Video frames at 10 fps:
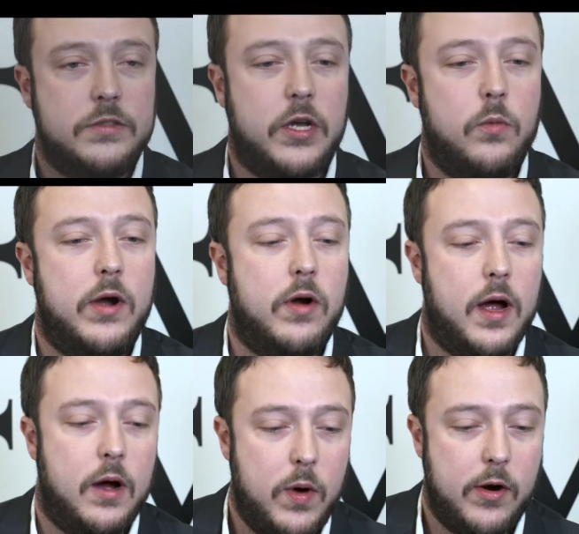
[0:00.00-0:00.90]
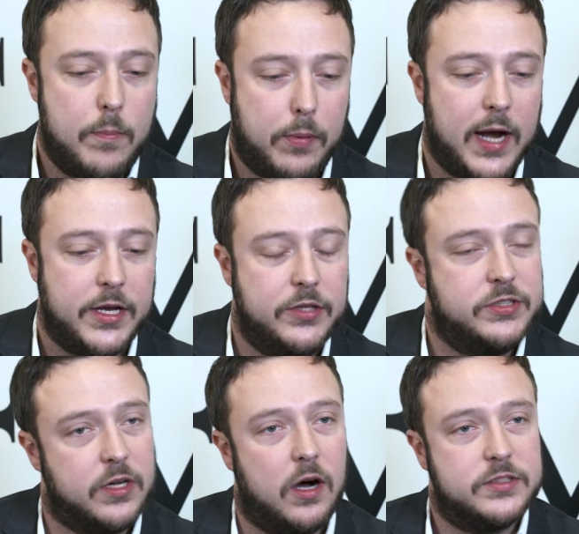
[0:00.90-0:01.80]
So we're a brand new
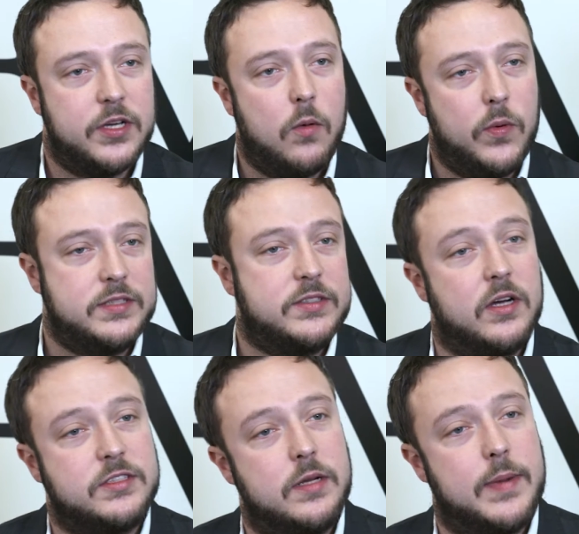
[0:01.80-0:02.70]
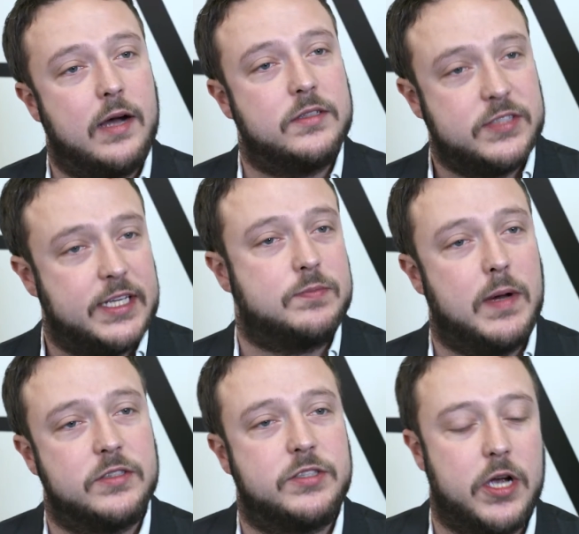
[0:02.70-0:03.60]
startup. We started about 6
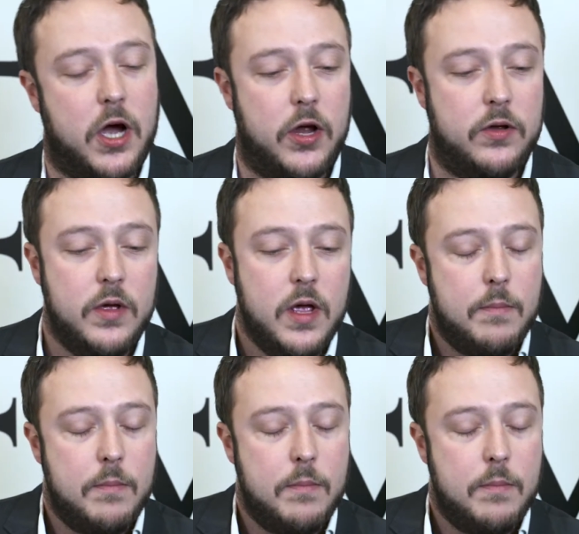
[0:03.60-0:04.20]
months ago.